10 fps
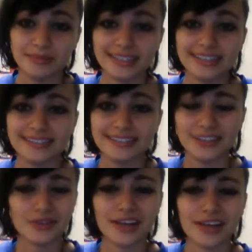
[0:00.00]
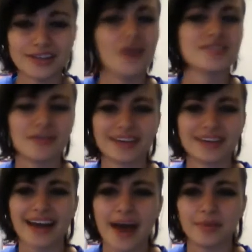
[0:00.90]
because then you realize, oh, it's not really
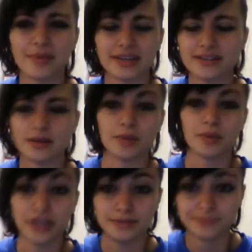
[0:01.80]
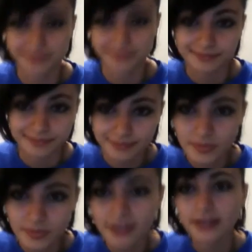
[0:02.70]
going to happen because I'm good.
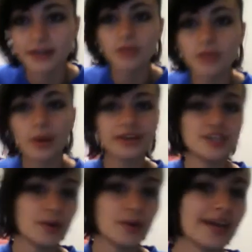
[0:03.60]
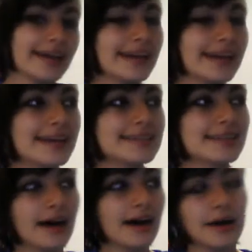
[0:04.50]
Another way to do it
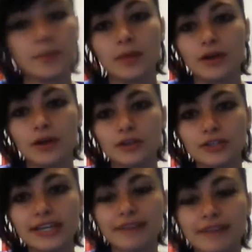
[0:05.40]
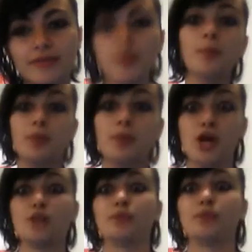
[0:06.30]
is look at it from the
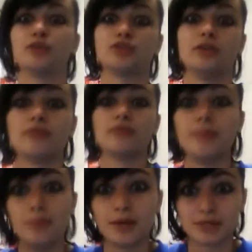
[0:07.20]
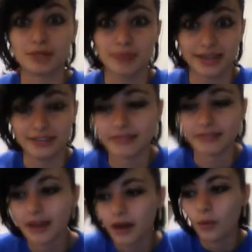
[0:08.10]
big picture, from the big perspective,
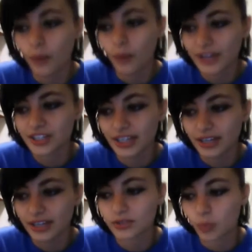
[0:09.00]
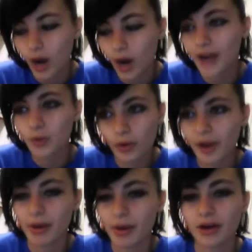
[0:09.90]
which is, why are you
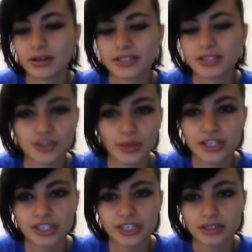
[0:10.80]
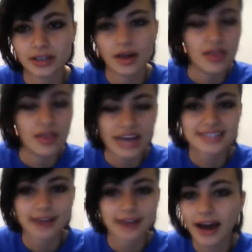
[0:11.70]
worrying about a situation
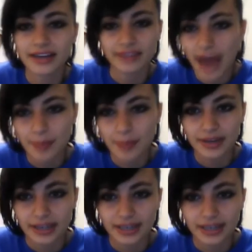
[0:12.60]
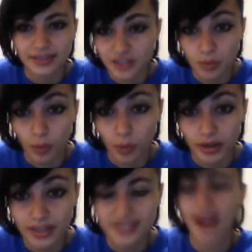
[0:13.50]
that's not even happening at this moment?
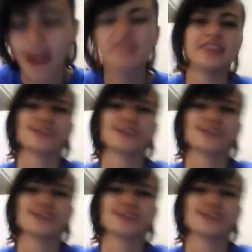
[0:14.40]
It's not even